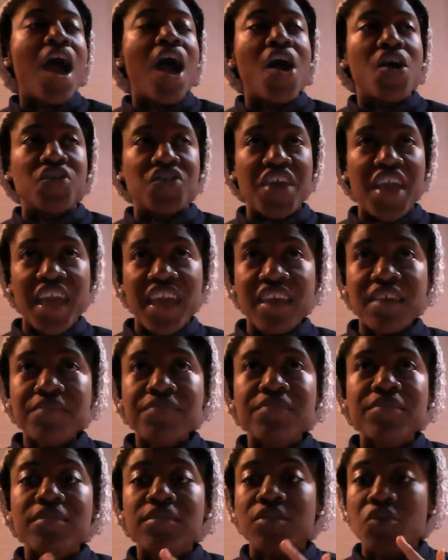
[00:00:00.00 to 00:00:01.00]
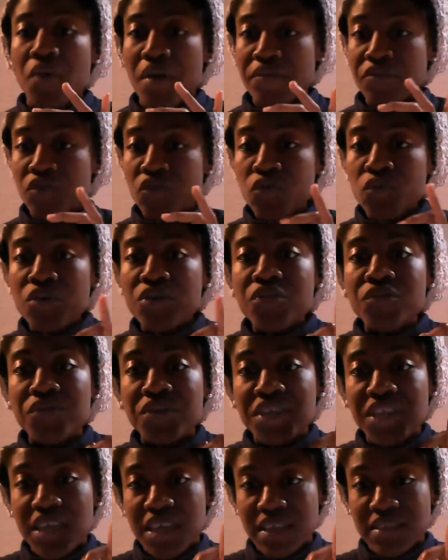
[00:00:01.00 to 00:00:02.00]
Okay? You have 2 or
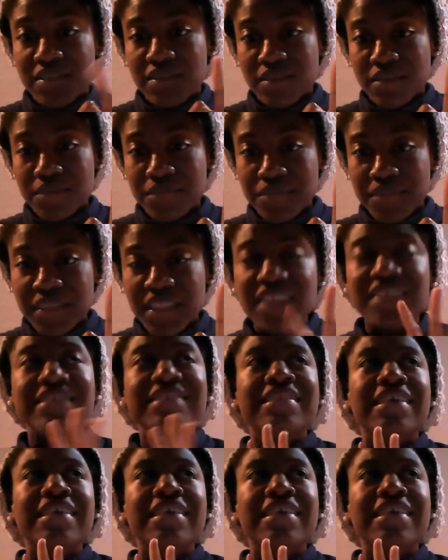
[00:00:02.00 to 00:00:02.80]
3 kids. Let's